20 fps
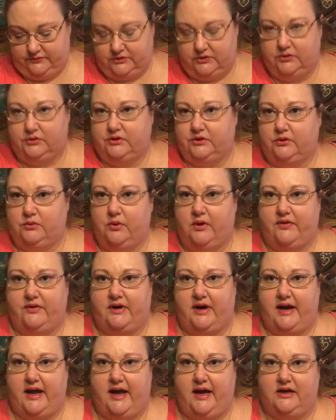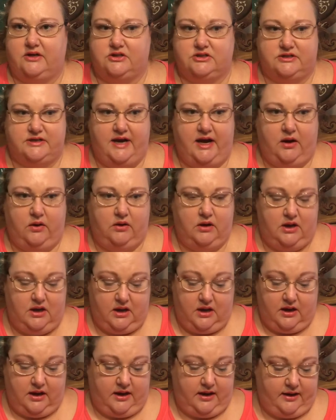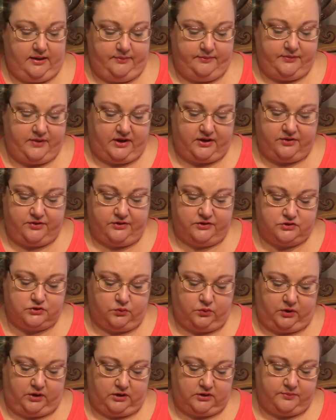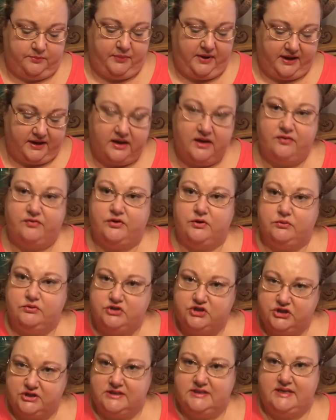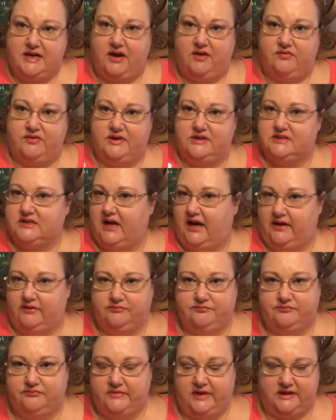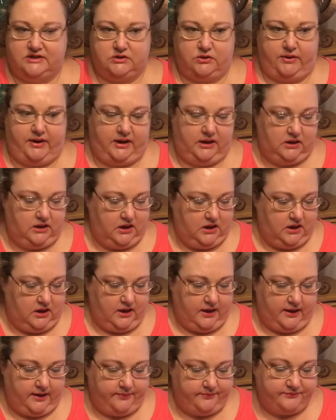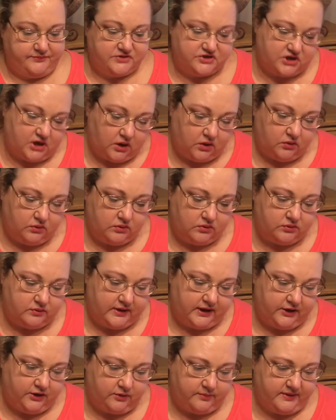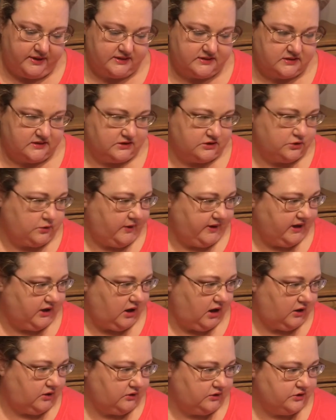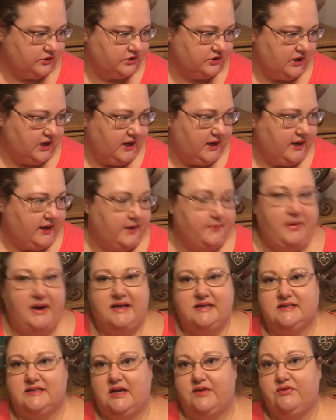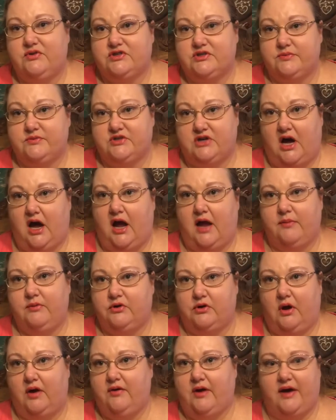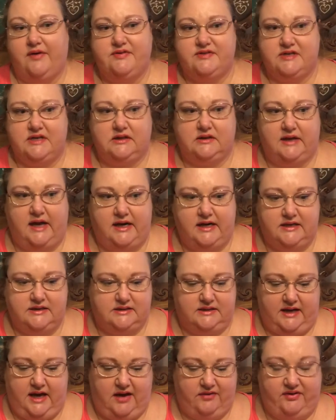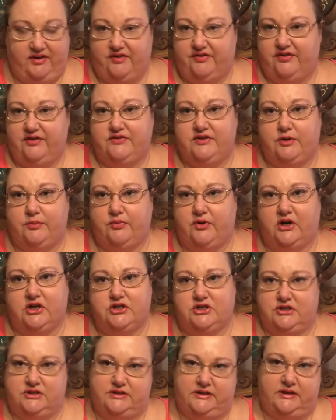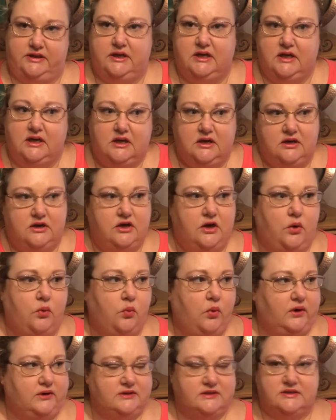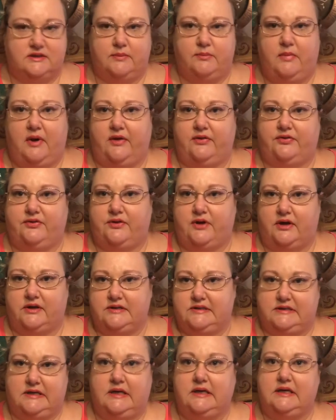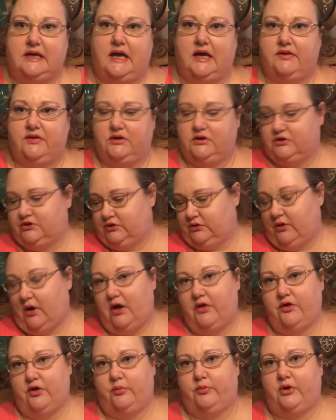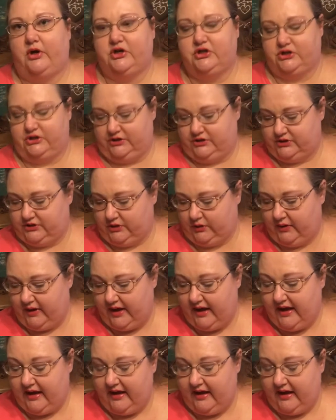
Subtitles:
the little one that I had just now, none of those will work. But if you just have these kind, that's great. So hit or miss is $20. It might save you some time. You know, I've seen ladies that have like 50 brushes, and, you know, once a month on Sunday, they'll do all their brushes. So